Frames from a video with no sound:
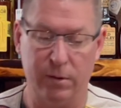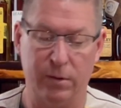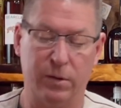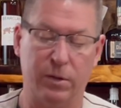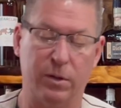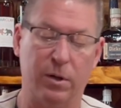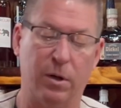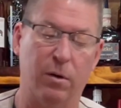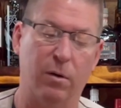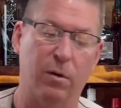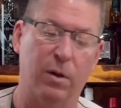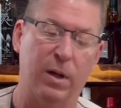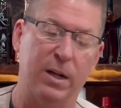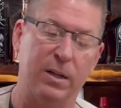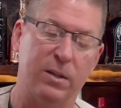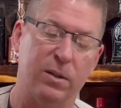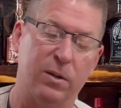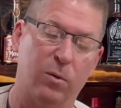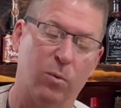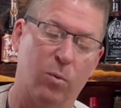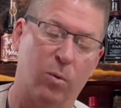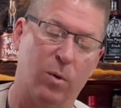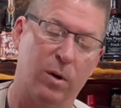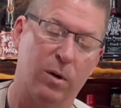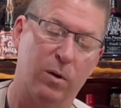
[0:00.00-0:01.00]
So that's a
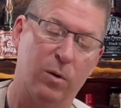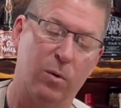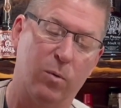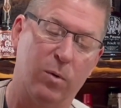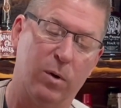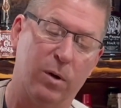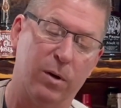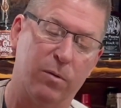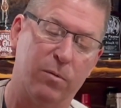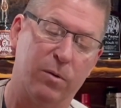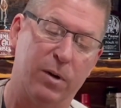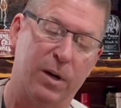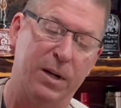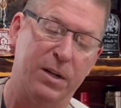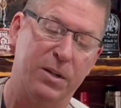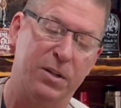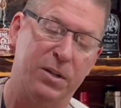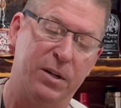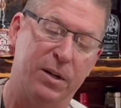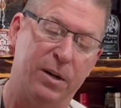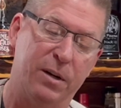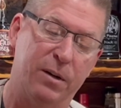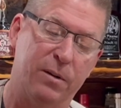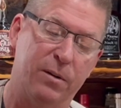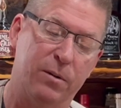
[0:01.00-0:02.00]
1-to-1
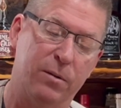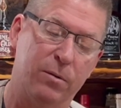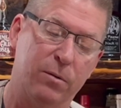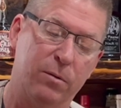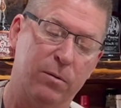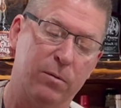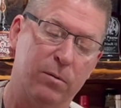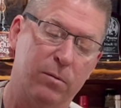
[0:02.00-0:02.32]
ratio.